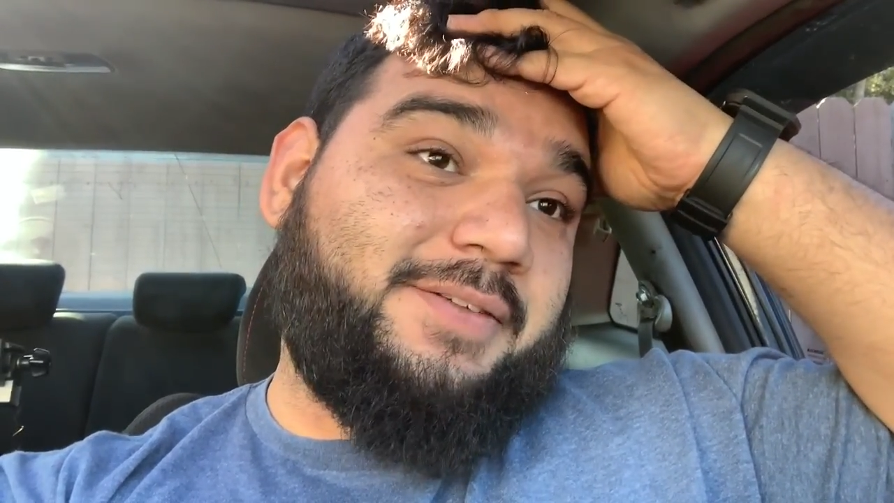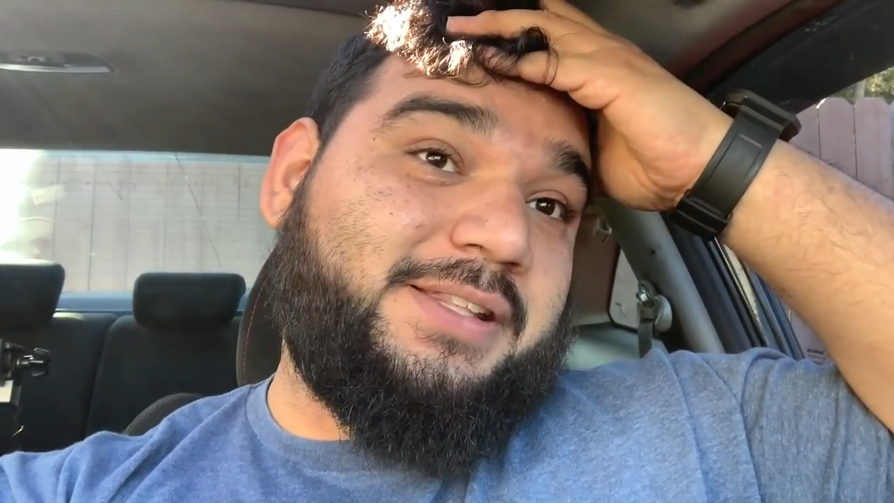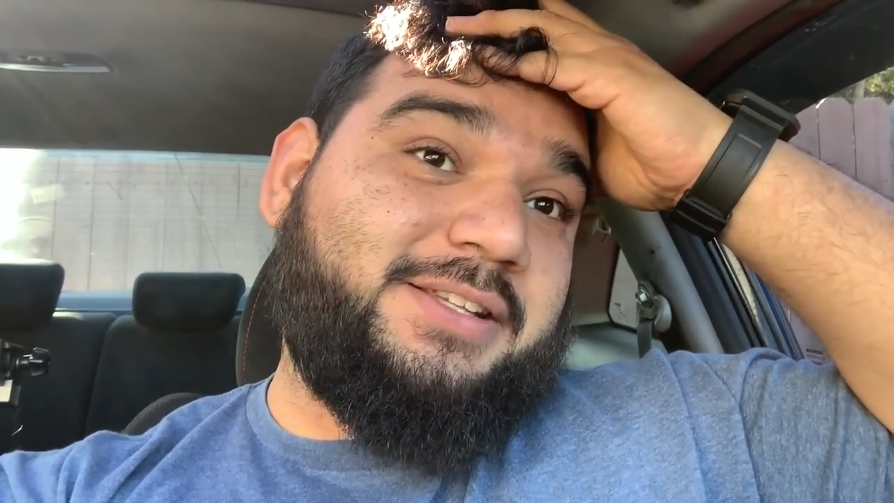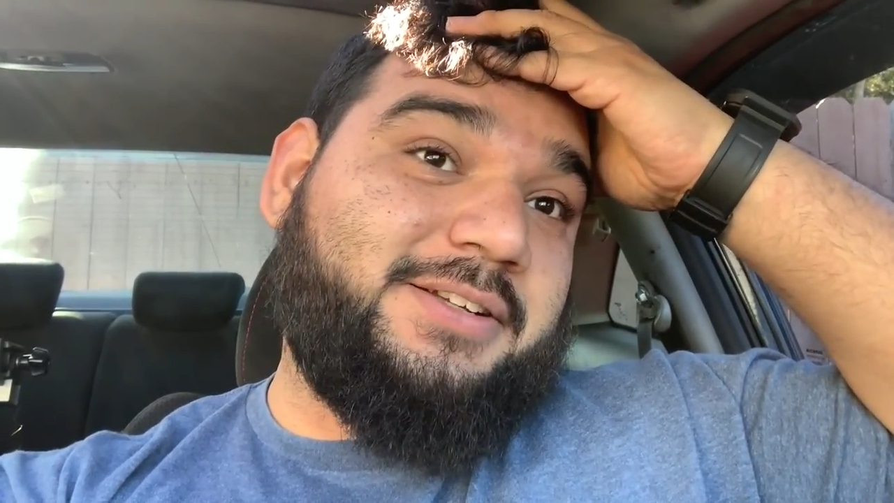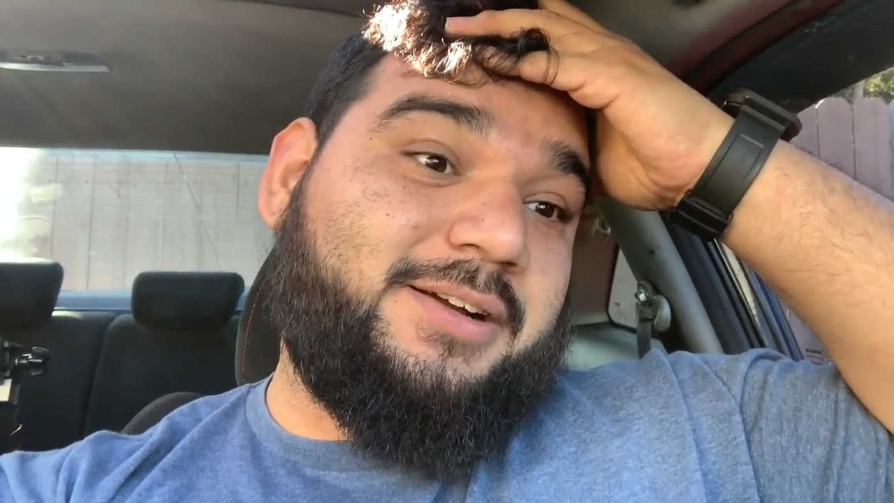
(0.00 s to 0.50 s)

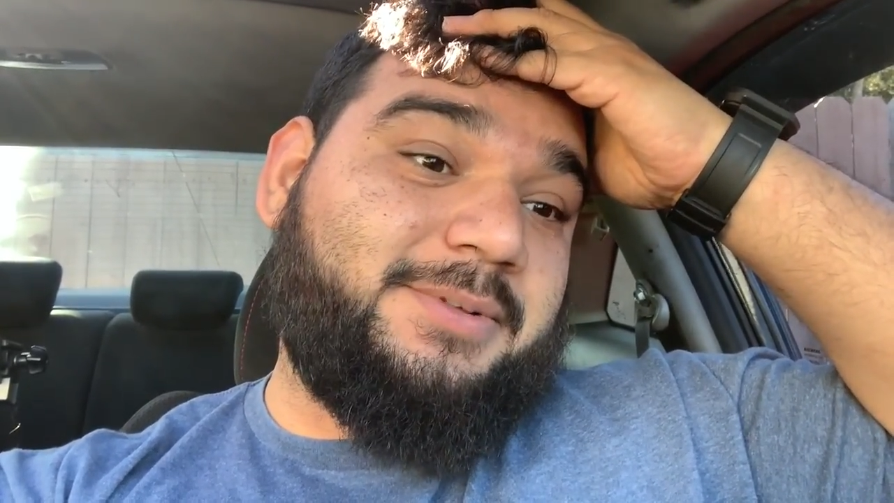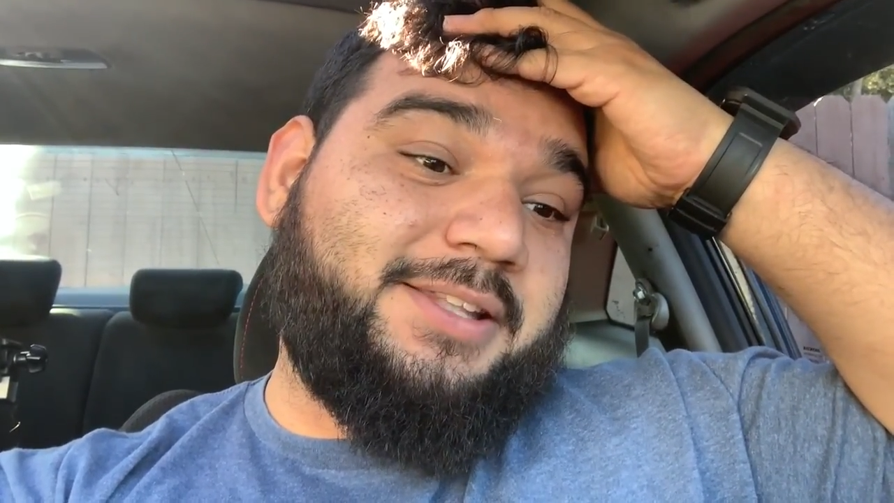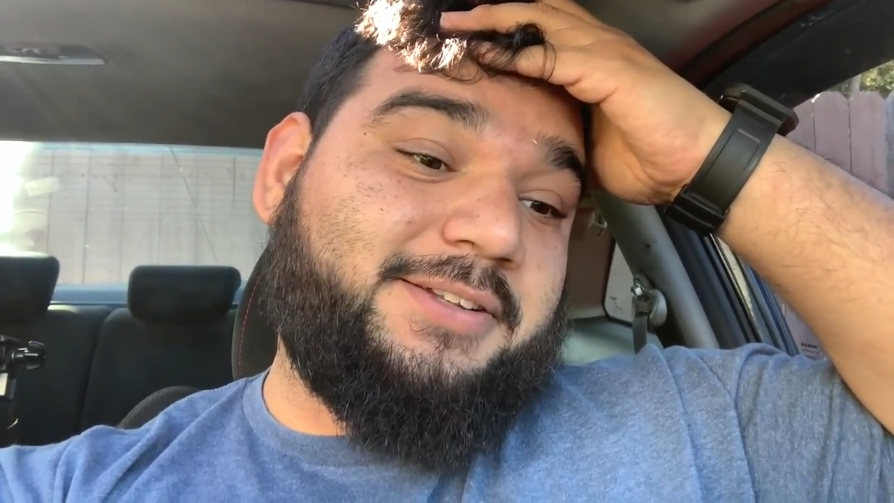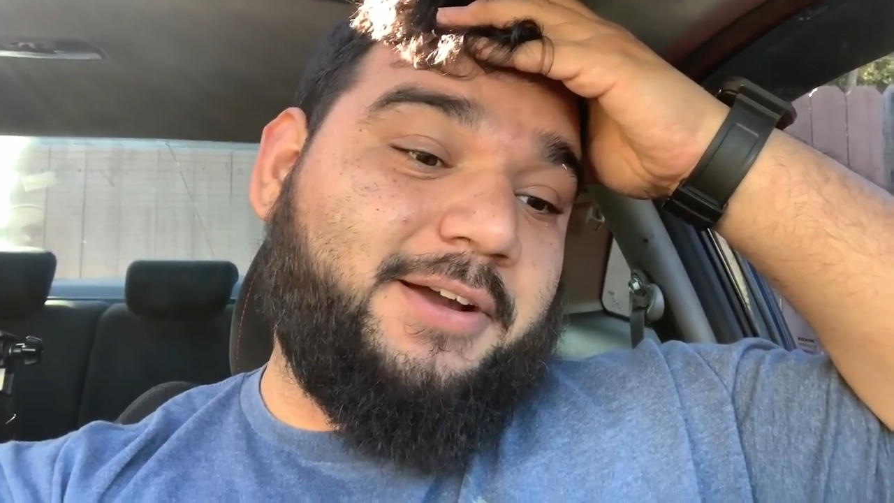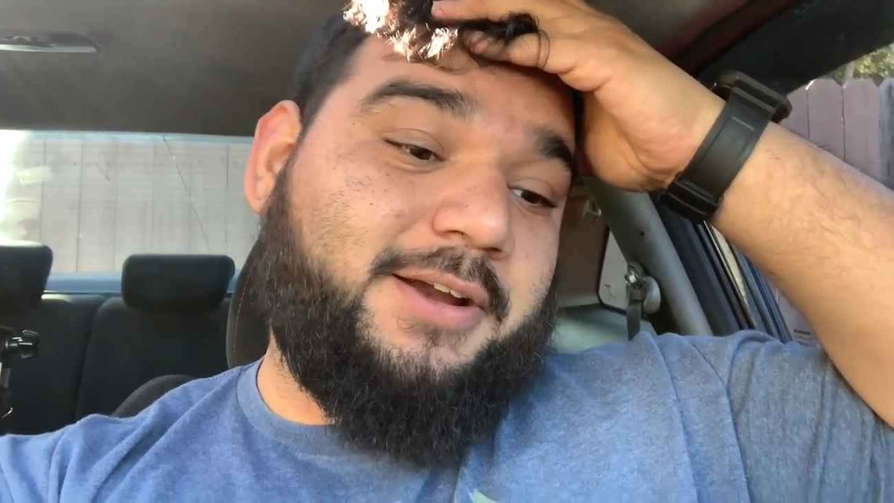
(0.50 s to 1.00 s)
everything to come with
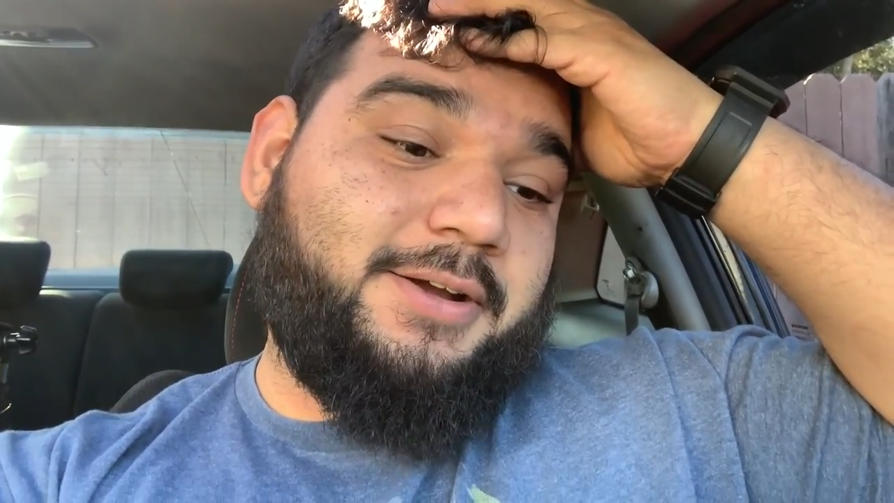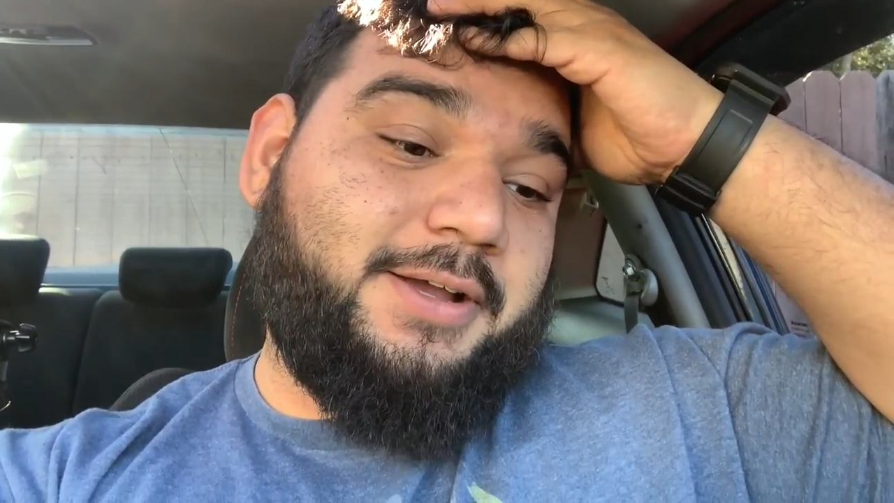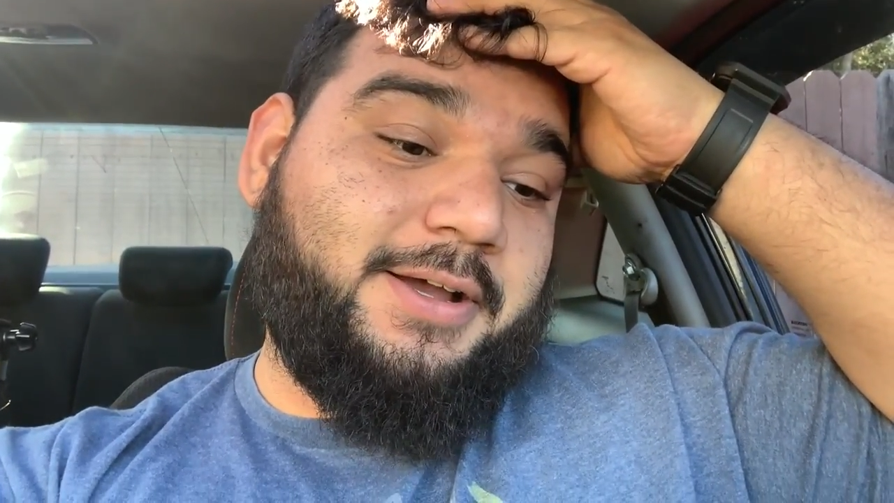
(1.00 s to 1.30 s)
this car.